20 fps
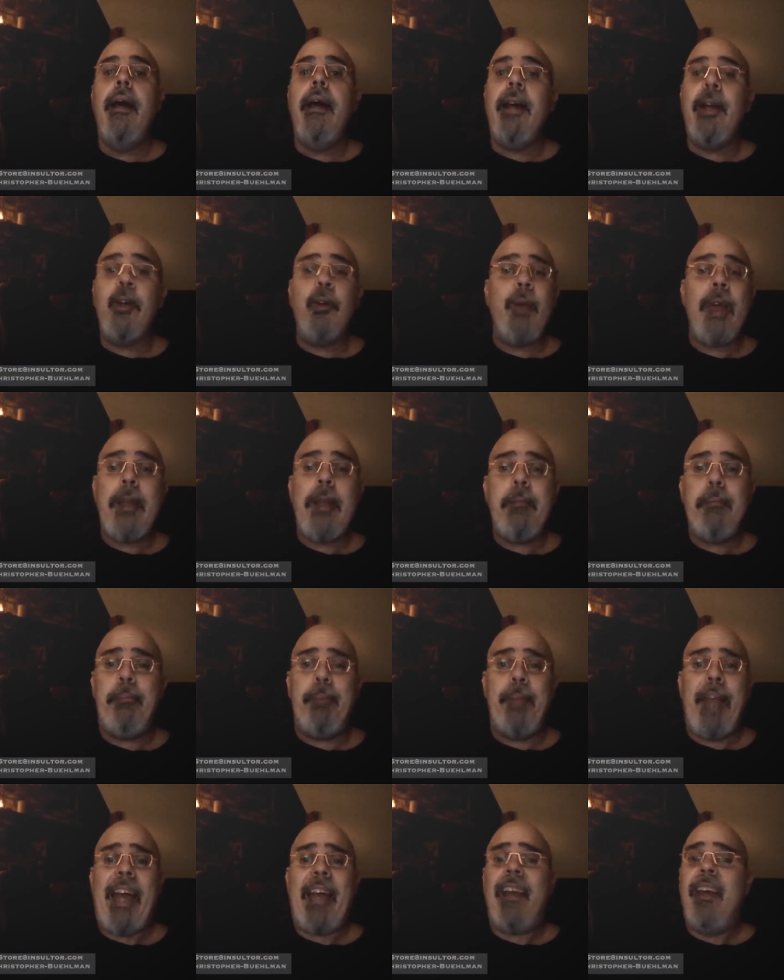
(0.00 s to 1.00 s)
a great
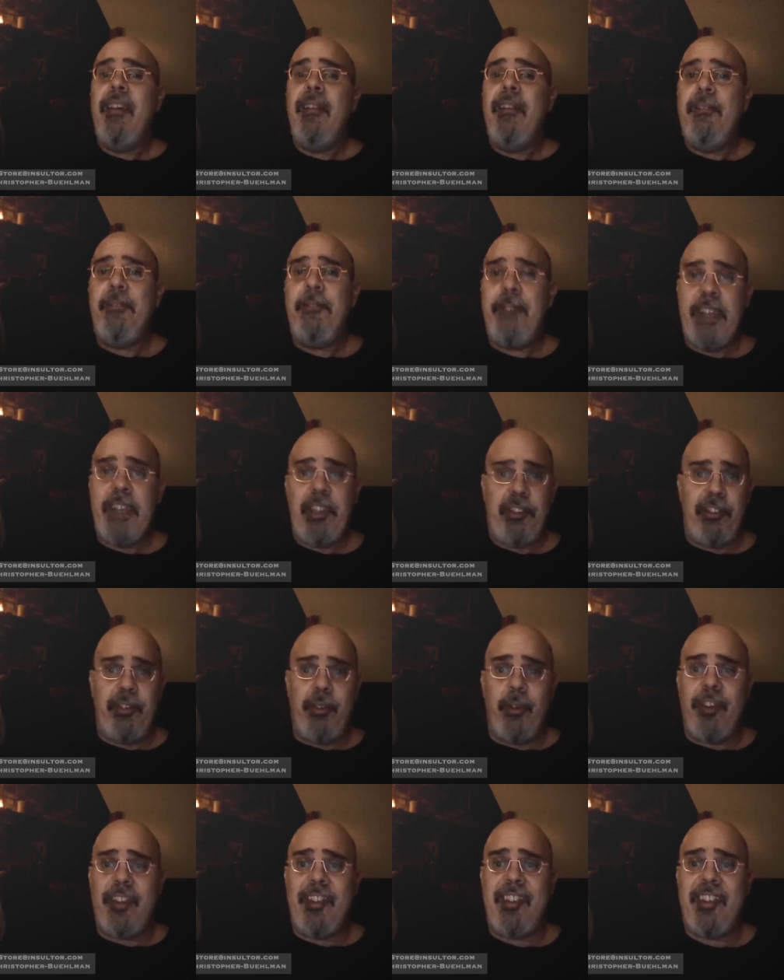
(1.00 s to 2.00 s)
black fish
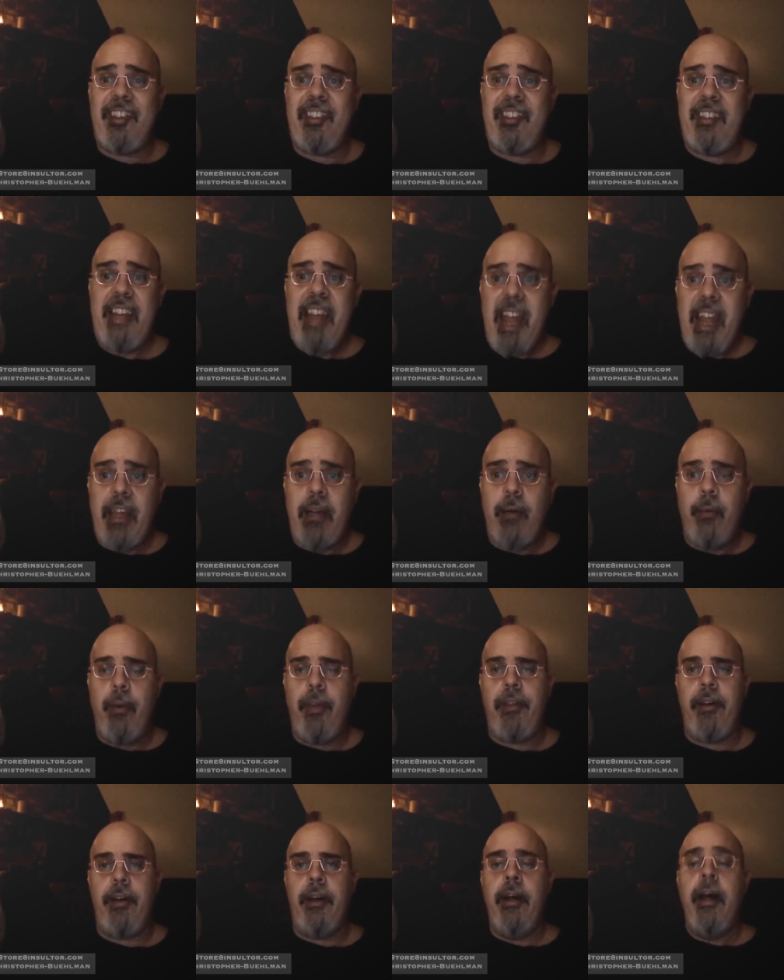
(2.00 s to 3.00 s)
or snake
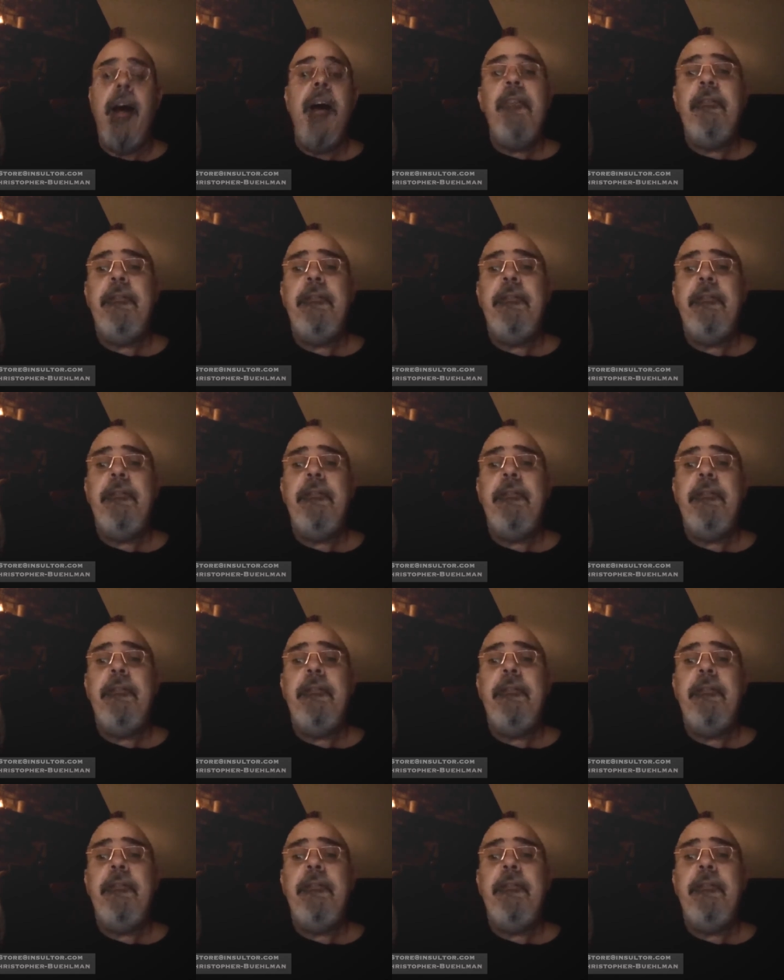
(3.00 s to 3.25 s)
with a